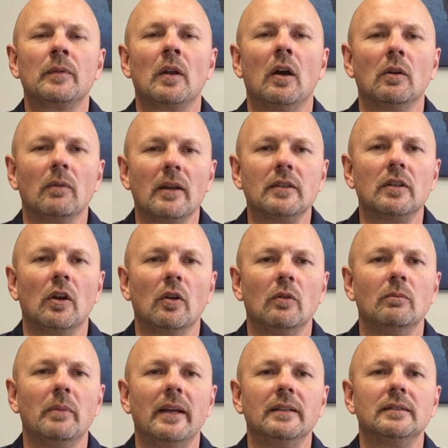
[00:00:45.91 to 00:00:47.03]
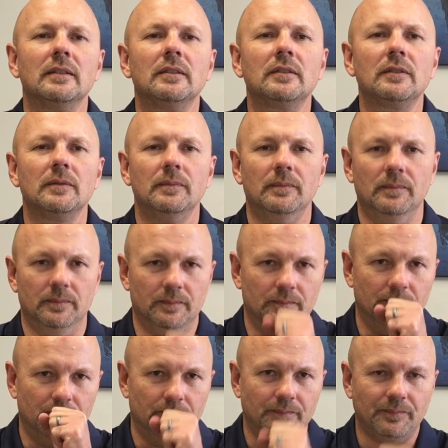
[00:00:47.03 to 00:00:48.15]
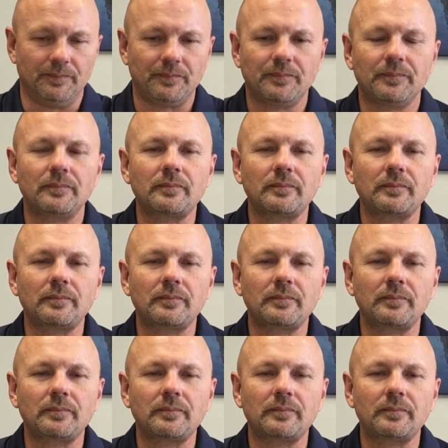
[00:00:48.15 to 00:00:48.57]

on a rent-to-own basis. and